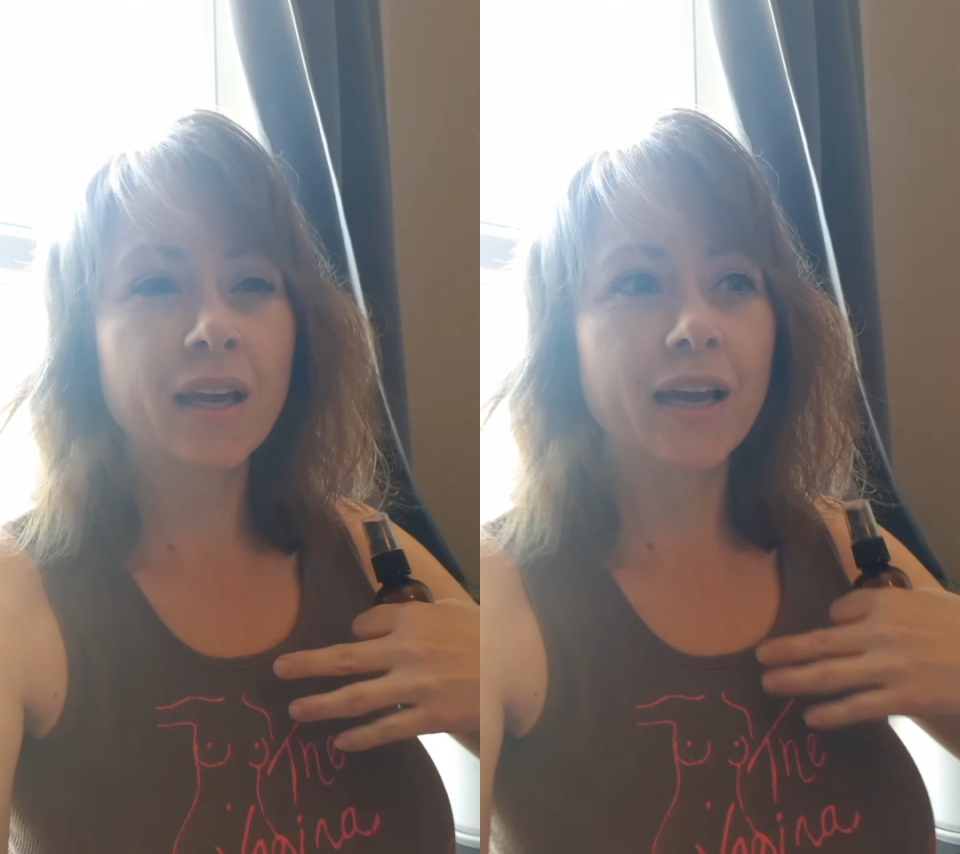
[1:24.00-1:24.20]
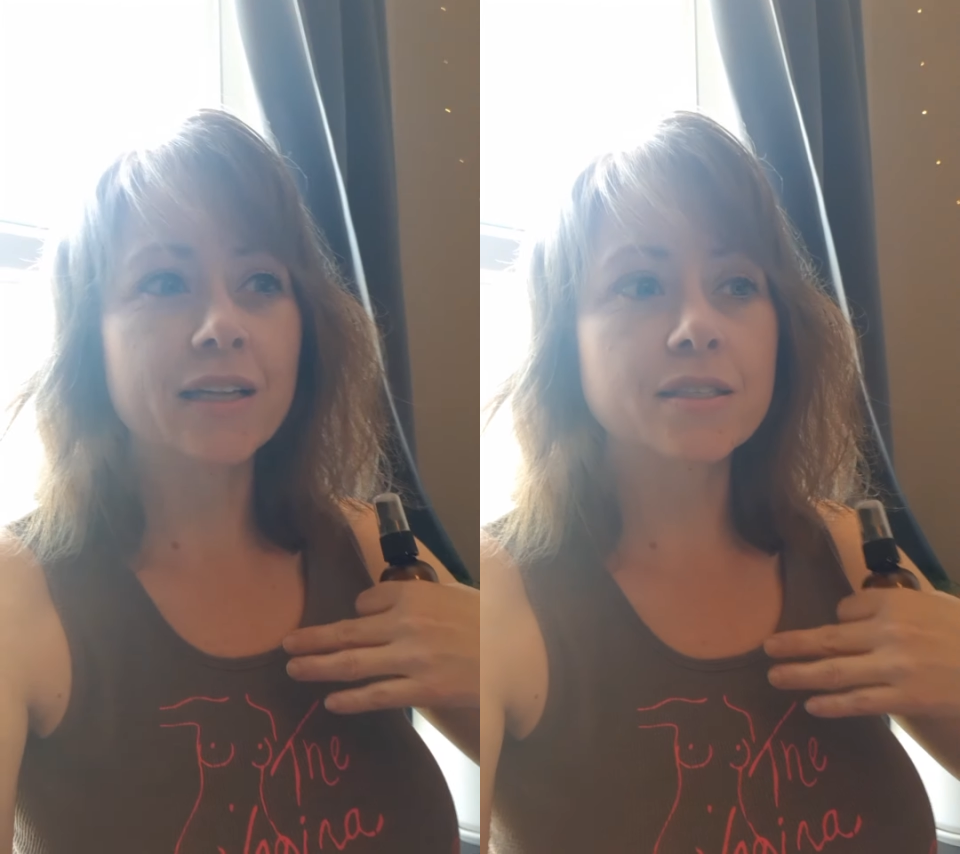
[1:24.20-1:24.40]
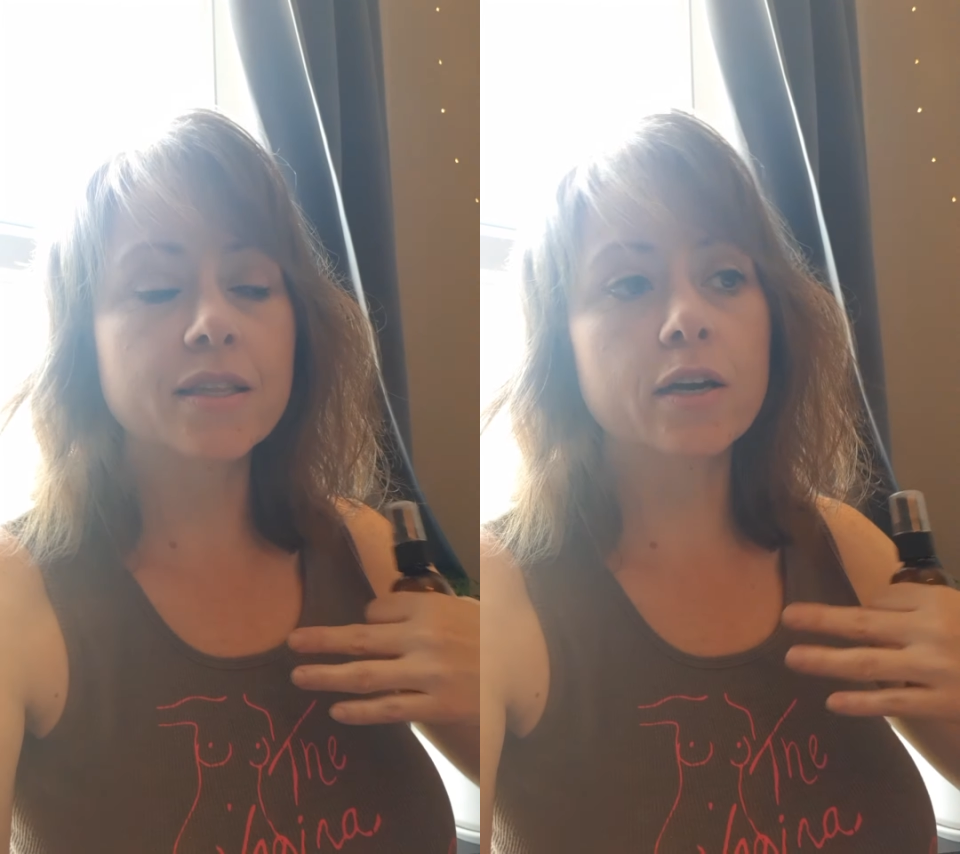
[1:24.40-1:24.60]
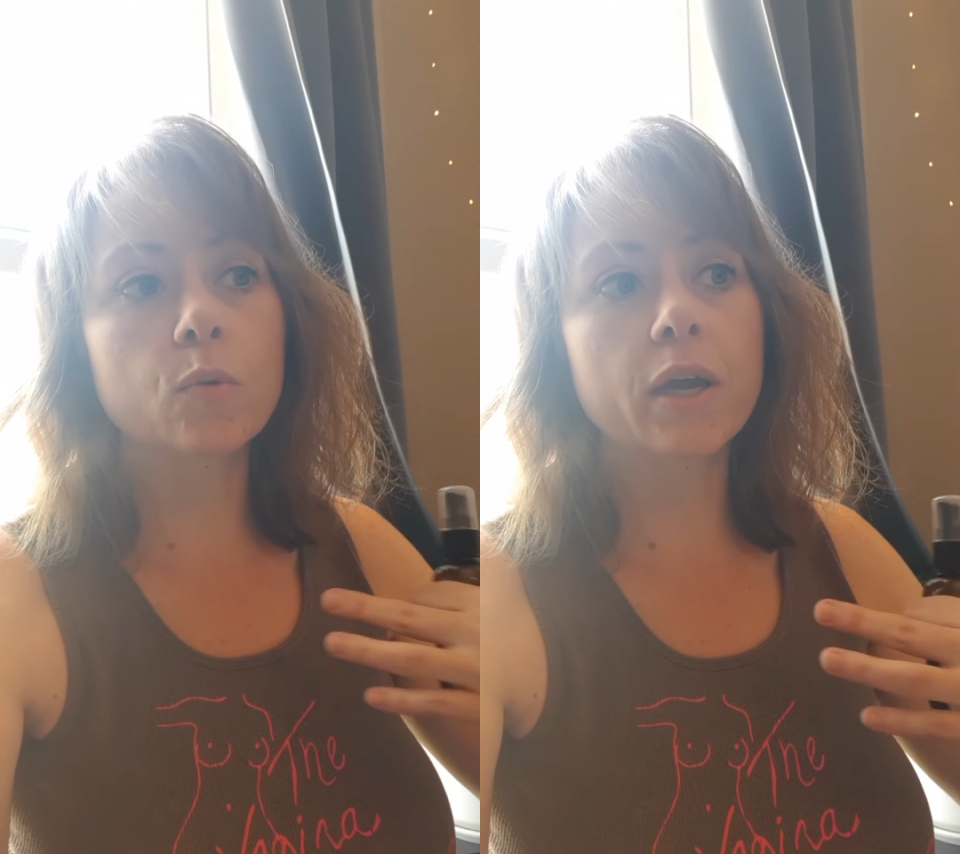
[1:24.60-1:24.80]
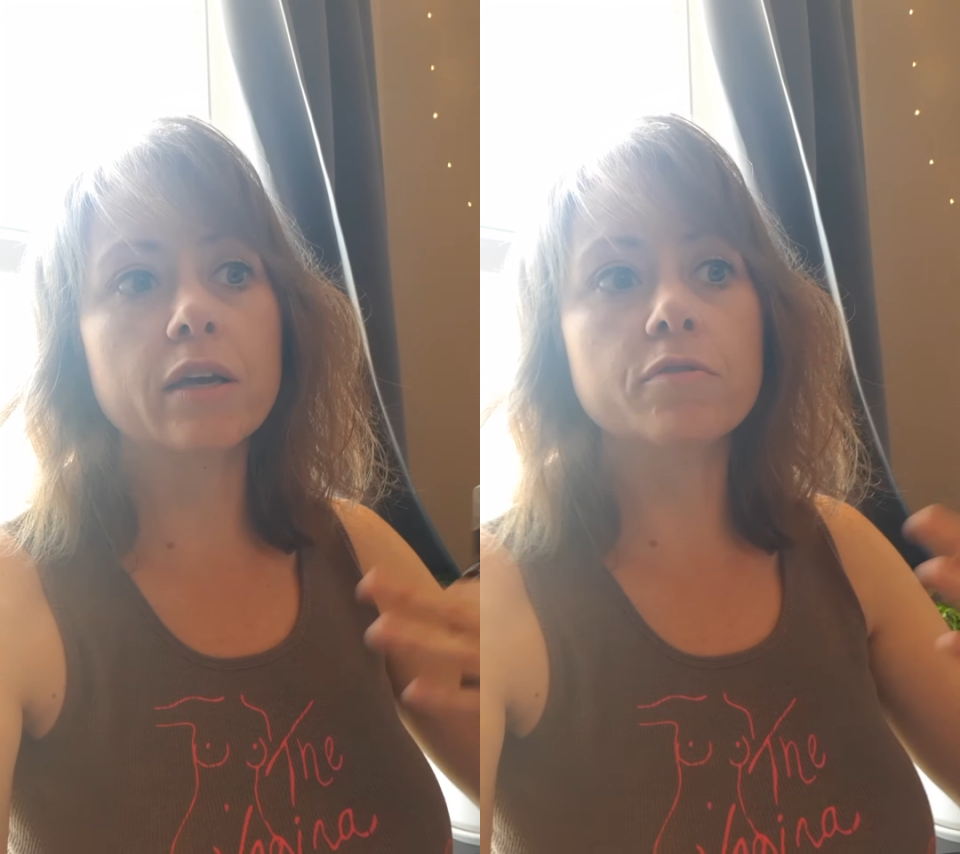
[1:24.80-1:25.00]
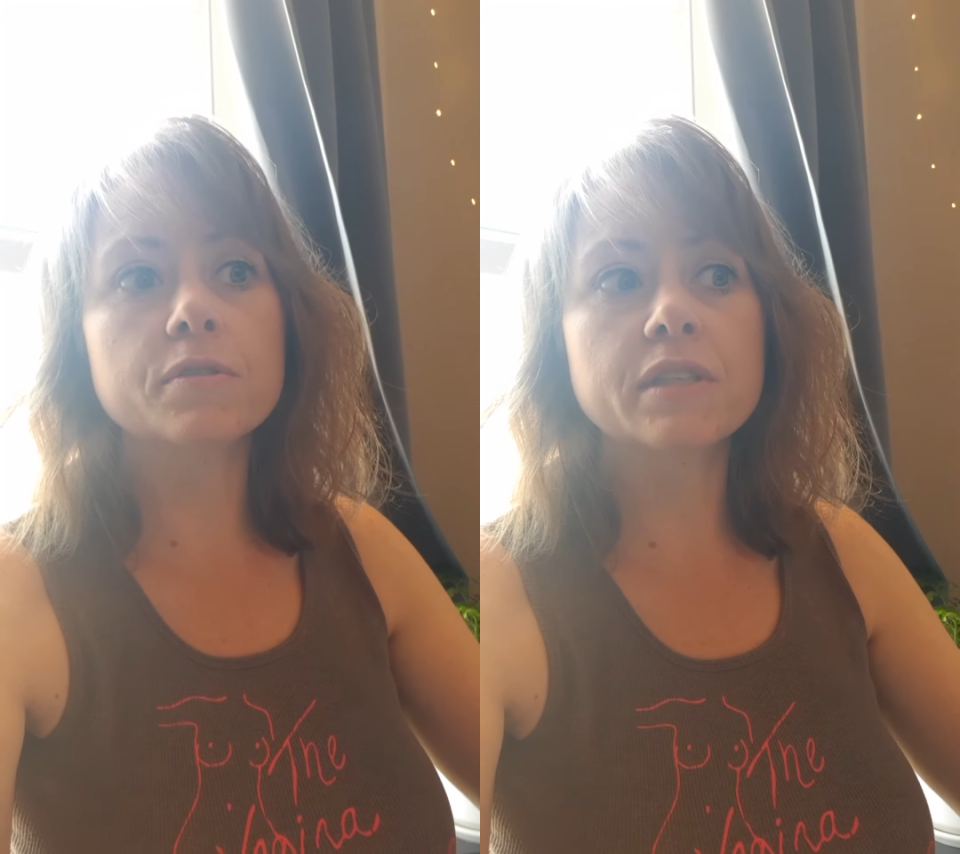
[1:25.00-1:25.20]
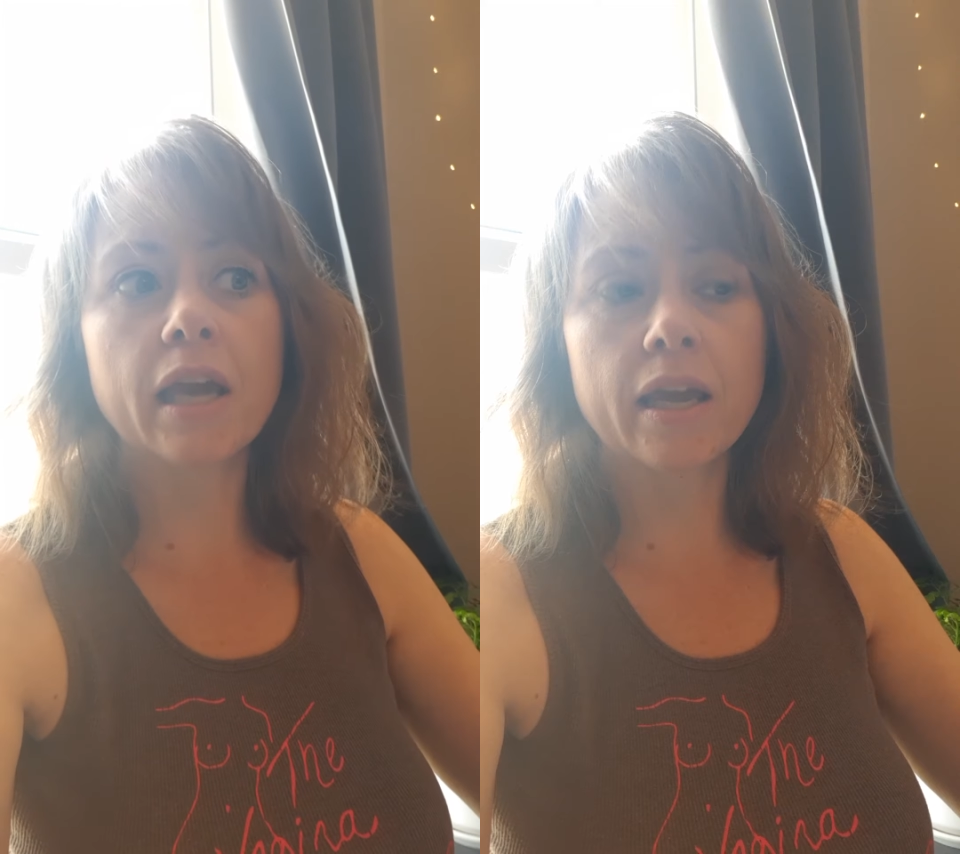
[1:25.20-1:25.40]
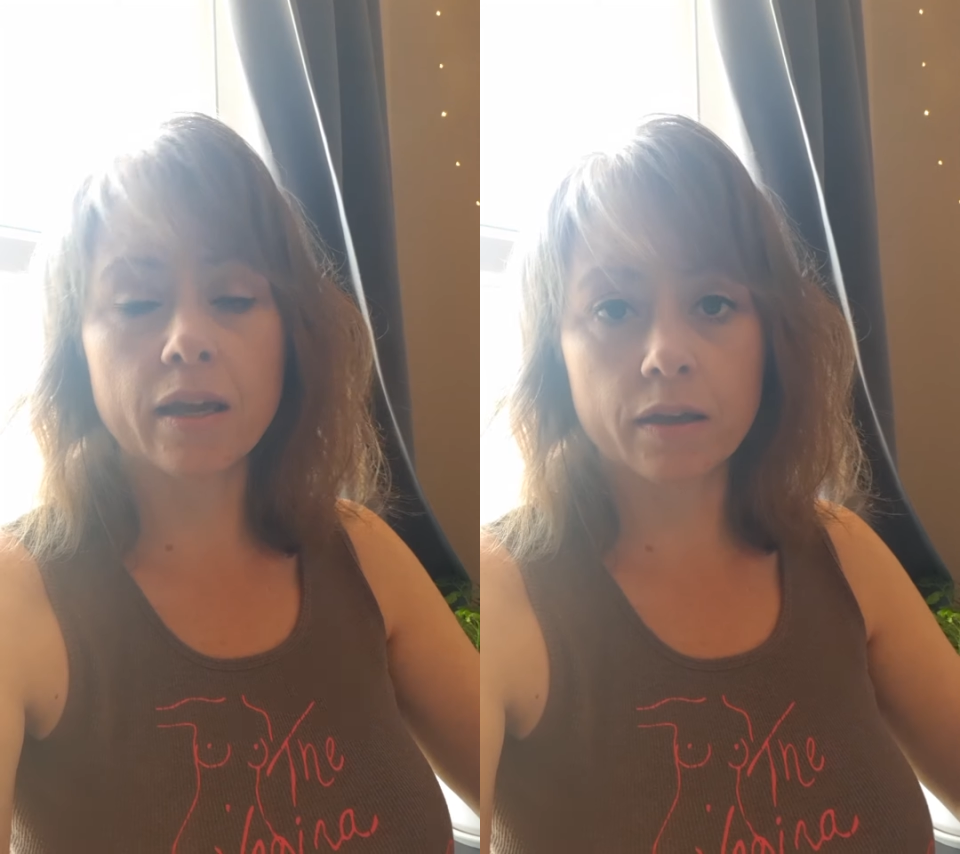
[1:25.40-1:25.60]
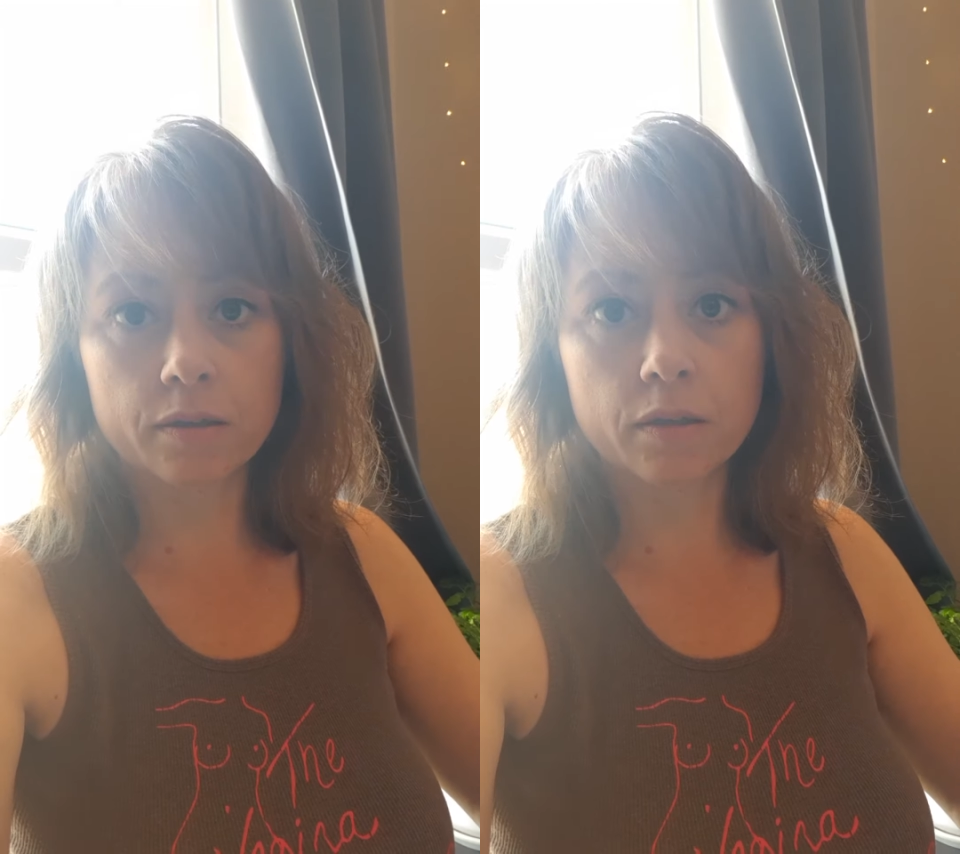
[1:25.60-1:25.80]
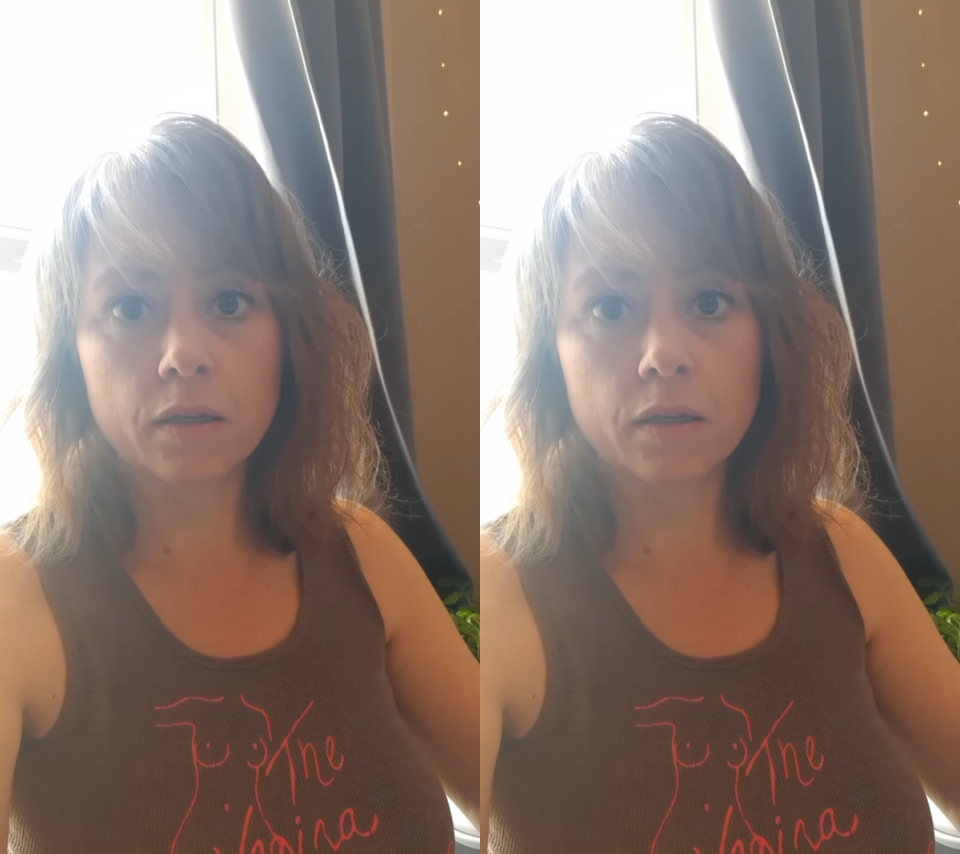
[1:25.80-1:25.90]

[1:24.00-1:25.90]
And it's their way of saying